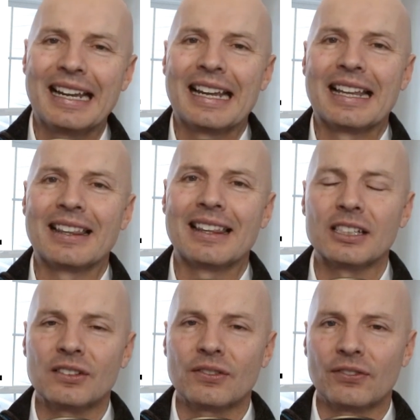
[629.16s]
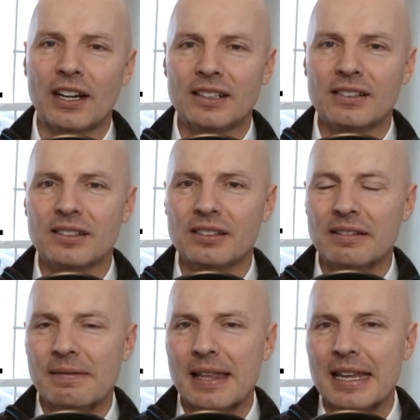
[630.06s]
This, friends,
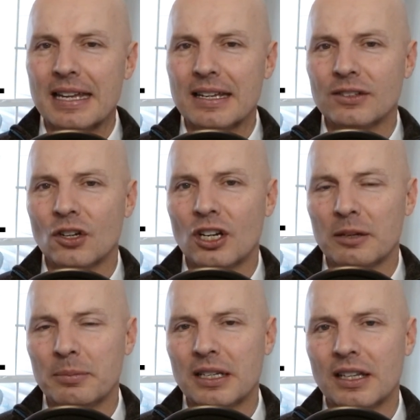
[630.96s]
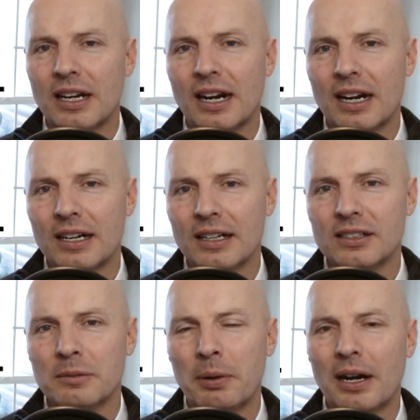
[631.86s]
is going to be the
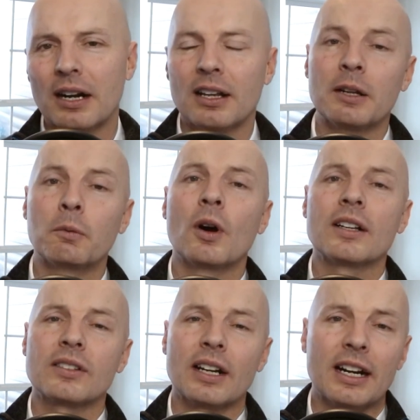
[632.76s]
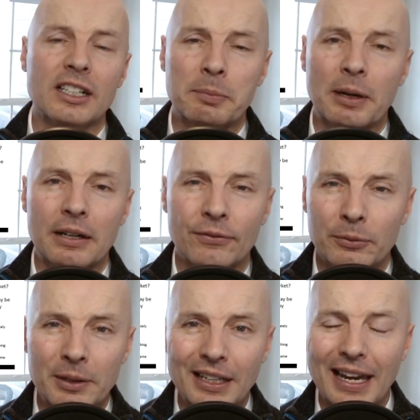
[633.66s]
hardest part. It was the hardest part for
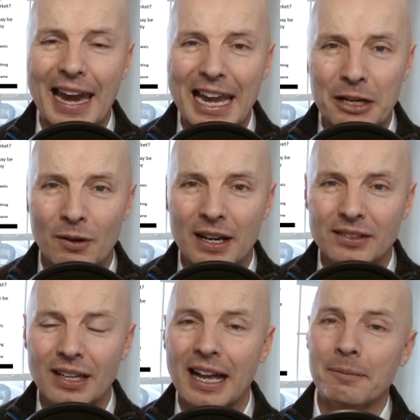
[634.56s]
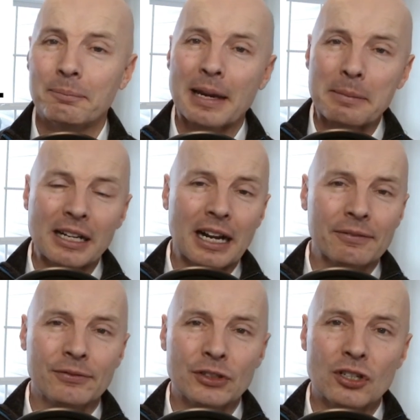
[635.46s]
me anyways. Maybe
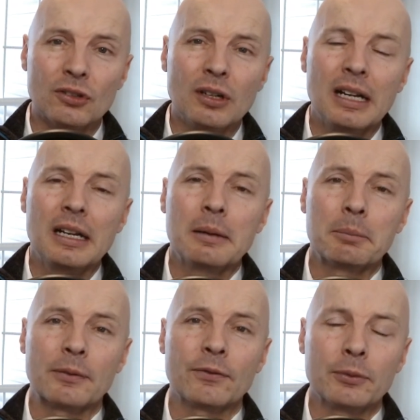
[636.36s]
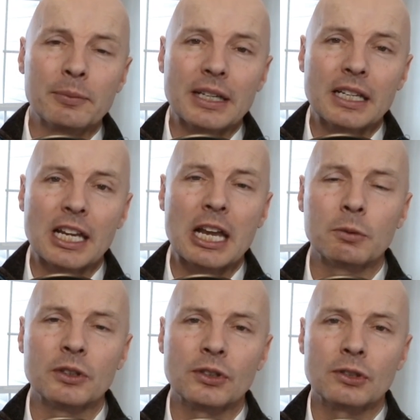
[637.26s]
not for you, but for me, it
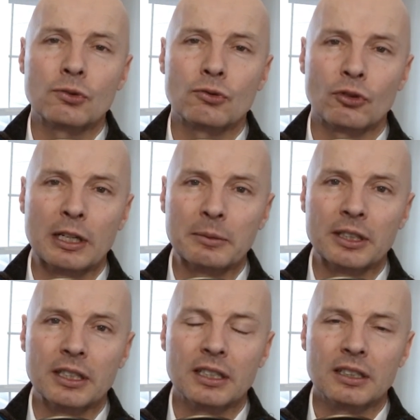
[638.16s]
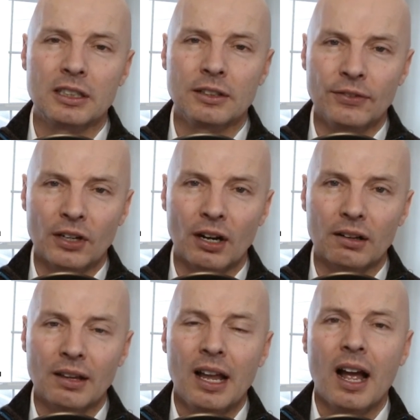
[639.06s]
was extremely
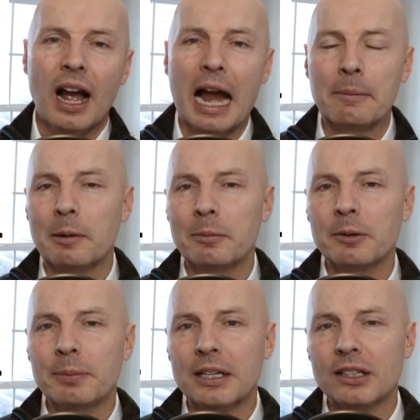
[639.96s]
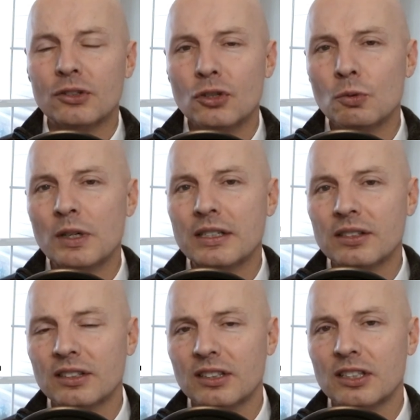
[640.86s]
difficult. I remember being 2 weeks
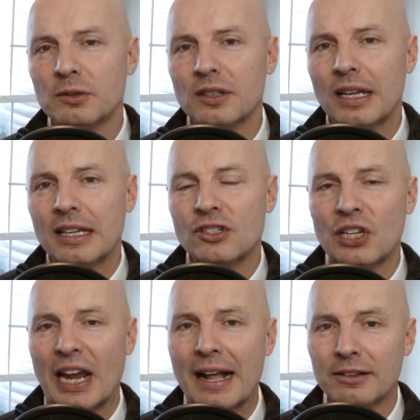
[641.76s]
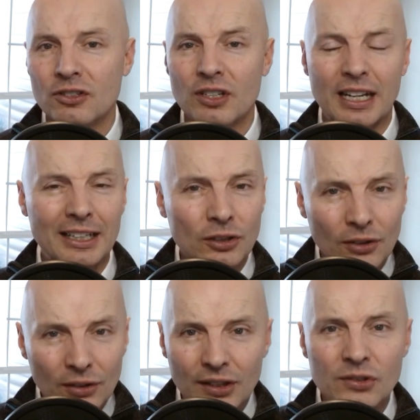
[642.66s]
into this challenge, and I
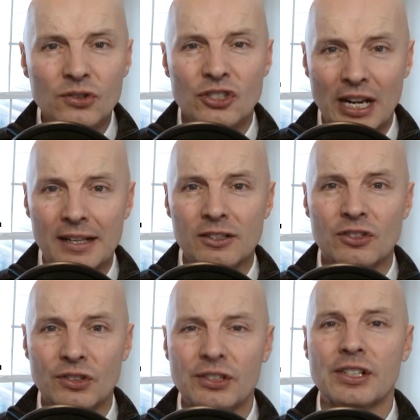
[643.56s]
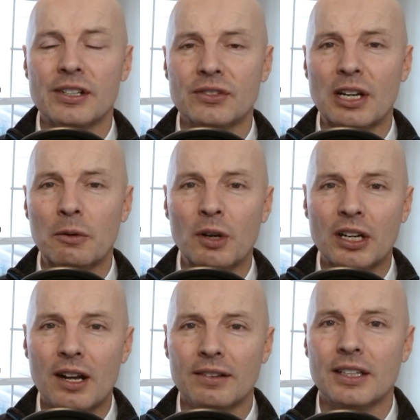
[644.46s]
took this challenge serious. I went
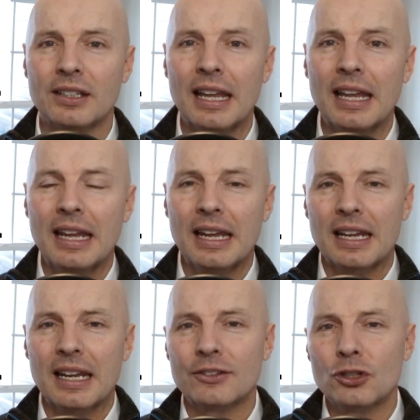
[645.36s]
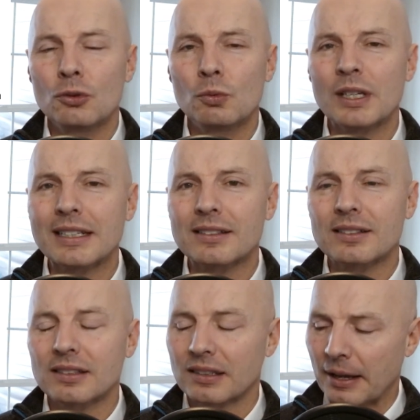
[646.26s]
all in. In 2
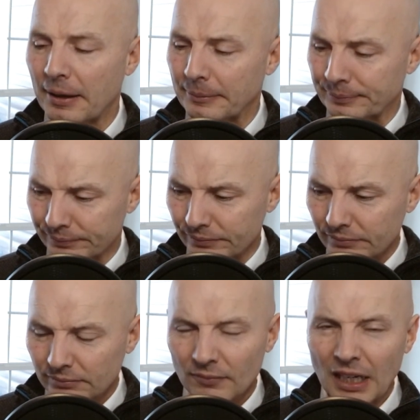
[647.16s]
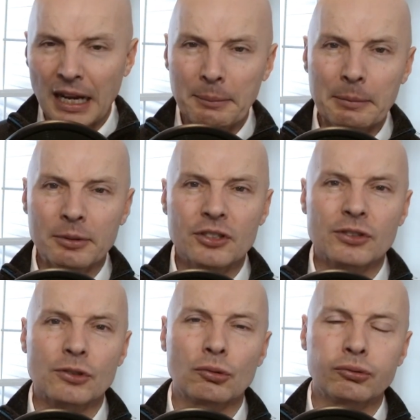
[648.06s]
weeks, I remember
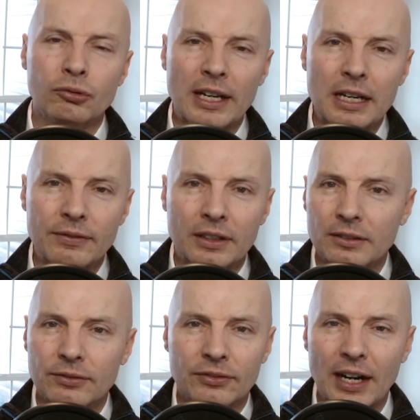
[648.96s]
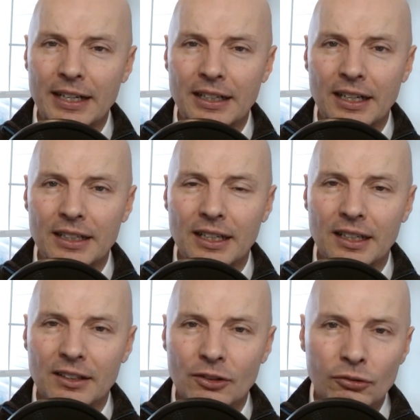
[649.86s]
just craving on Friday night,
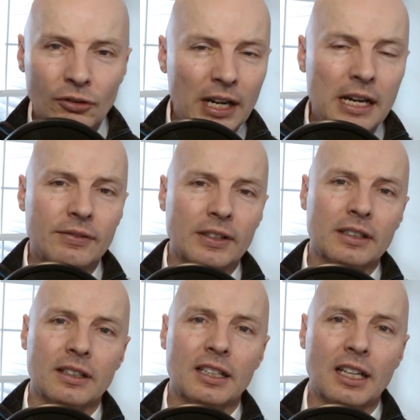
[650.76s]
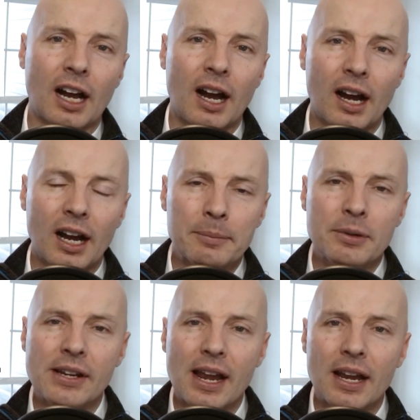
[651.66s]
craving an
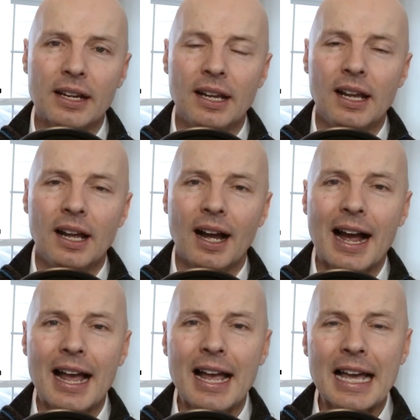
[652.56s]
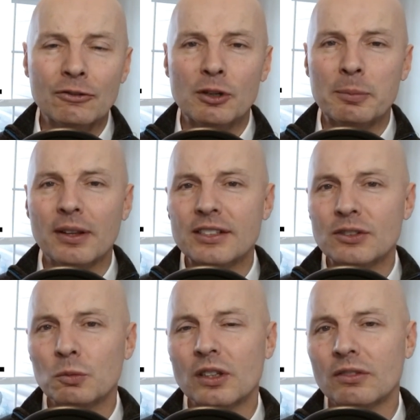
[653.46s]
IPA. I had to replace
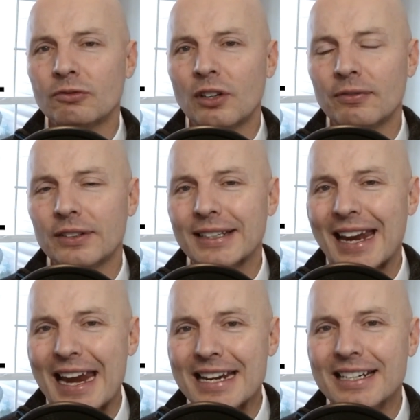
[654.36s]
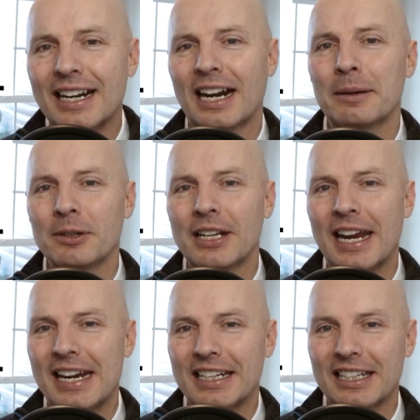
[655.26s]
it with roughly 8
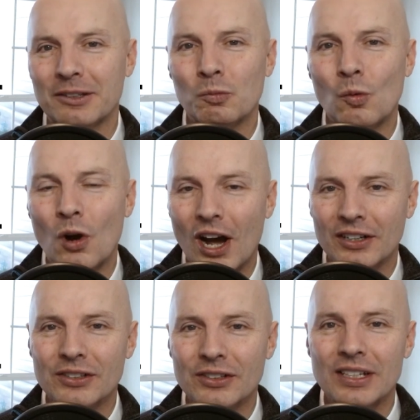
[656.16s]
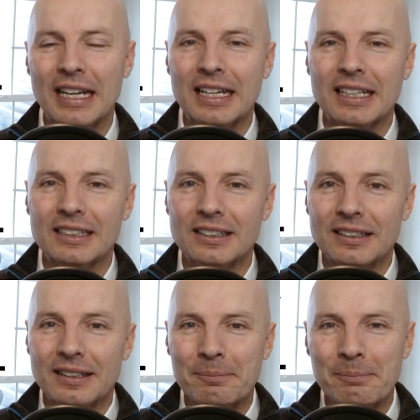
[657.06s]
carbonated waters,
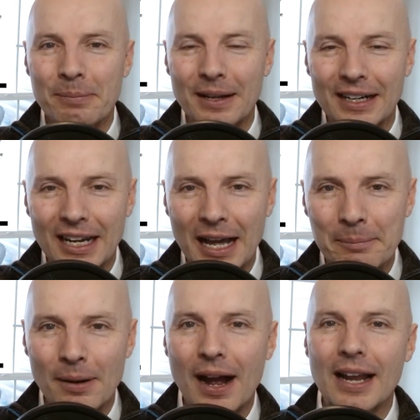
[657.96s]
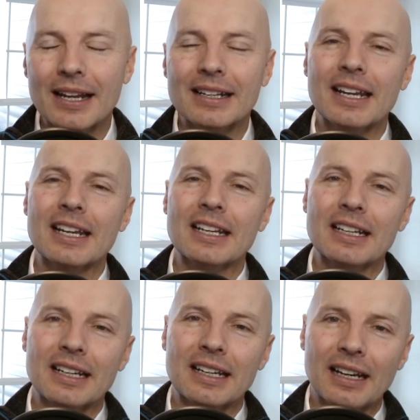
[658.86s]
but I got by it, and
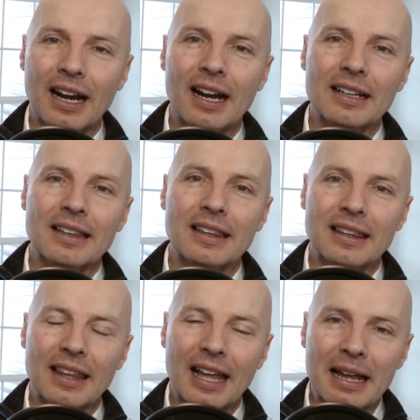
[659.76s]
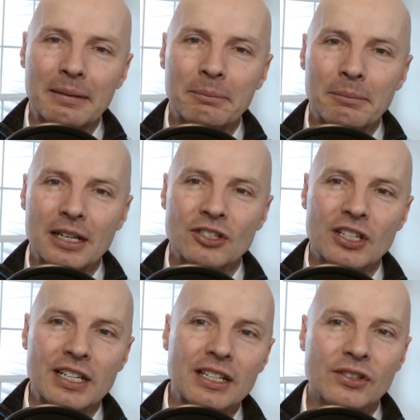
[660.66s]
it got that much
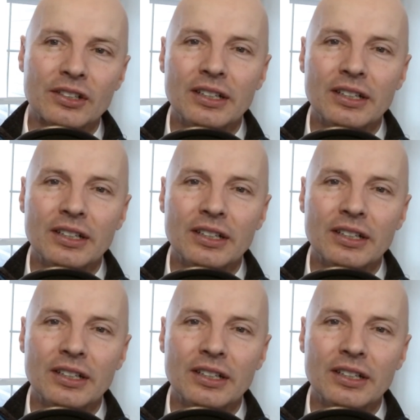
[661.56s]
easier.